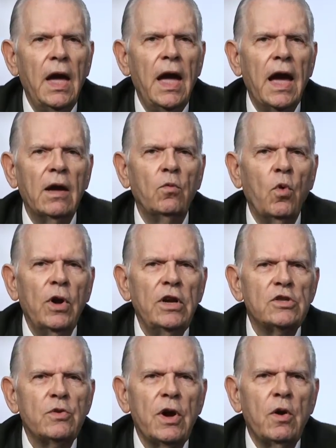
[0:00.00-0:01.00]
And what
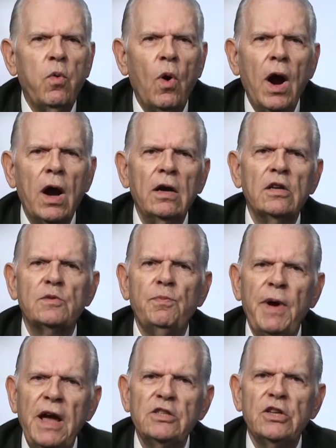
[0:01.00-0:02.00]
is required is
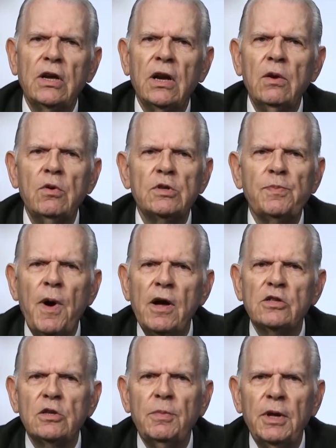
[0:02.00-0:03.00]
basically
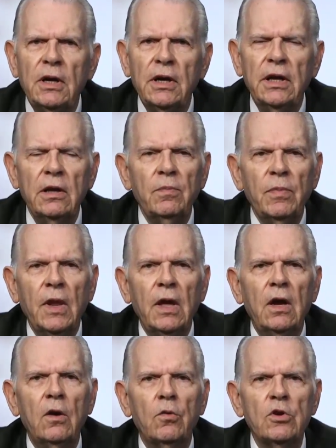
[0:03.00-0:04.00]
responsibility.
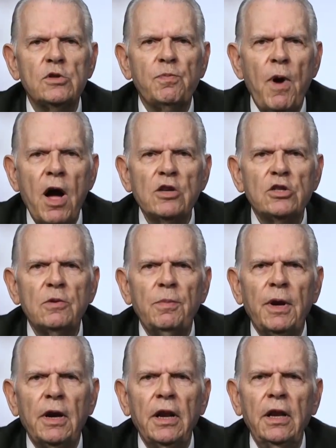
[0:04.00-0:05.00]

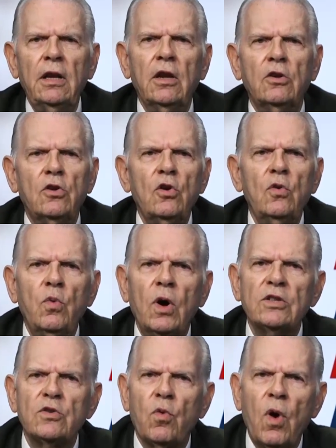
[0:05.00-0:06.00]
Responsibility to do
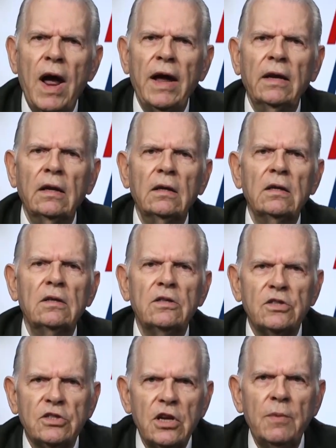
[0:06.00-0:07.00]
what's right,
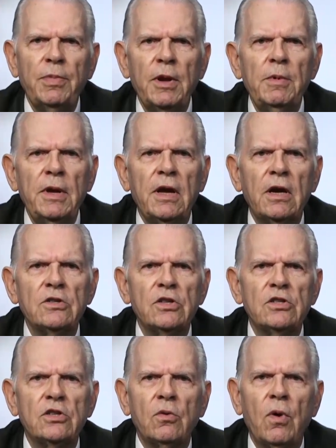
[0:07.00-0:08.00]
simply because
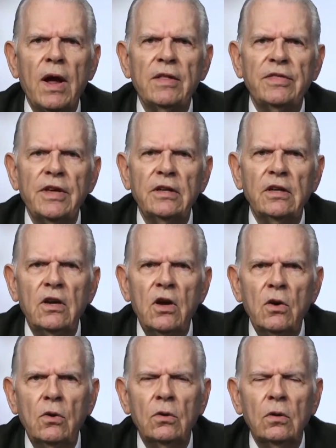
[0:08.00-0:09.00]
it's the right thing to
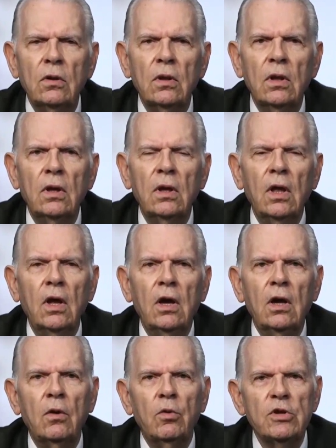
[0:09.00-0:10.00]
do.
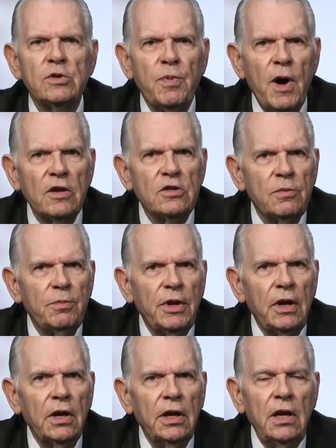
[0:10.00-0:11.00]

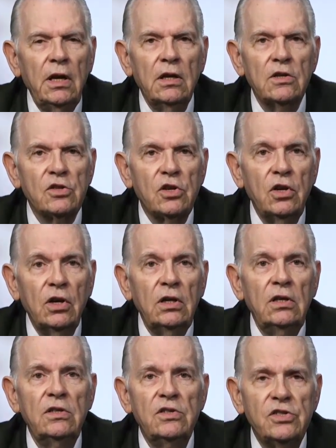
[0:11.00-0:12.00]
Responsibility is
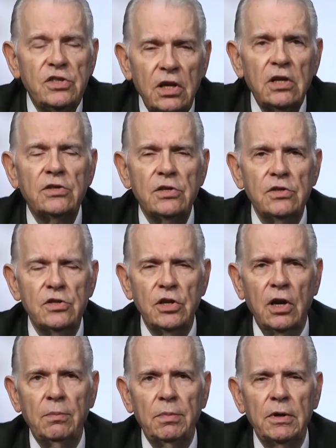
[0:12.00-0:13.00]
good
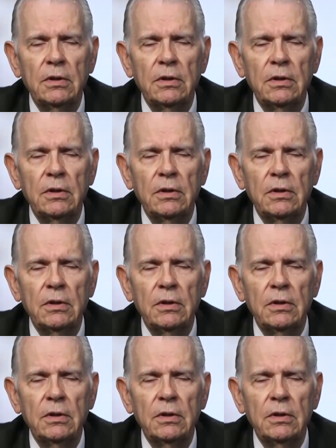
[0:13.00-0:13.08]
citizenship.